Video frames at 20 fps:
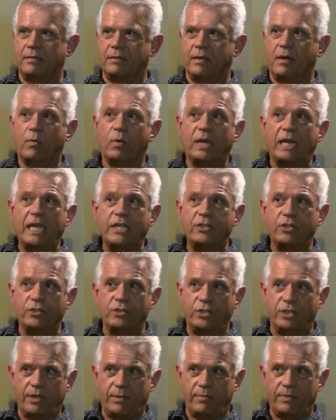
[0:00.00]
a
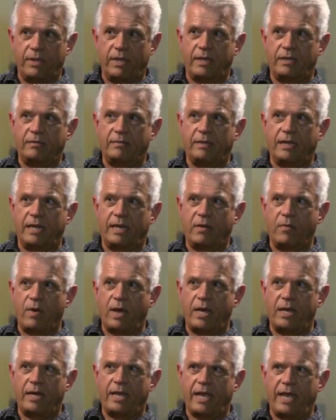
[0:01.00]
relationship that he
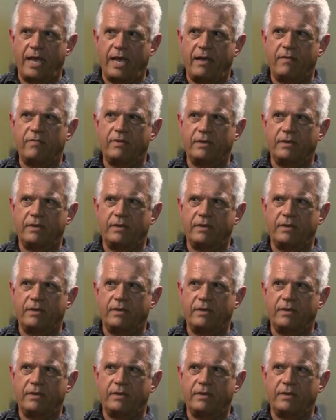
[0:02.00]
wanted to have,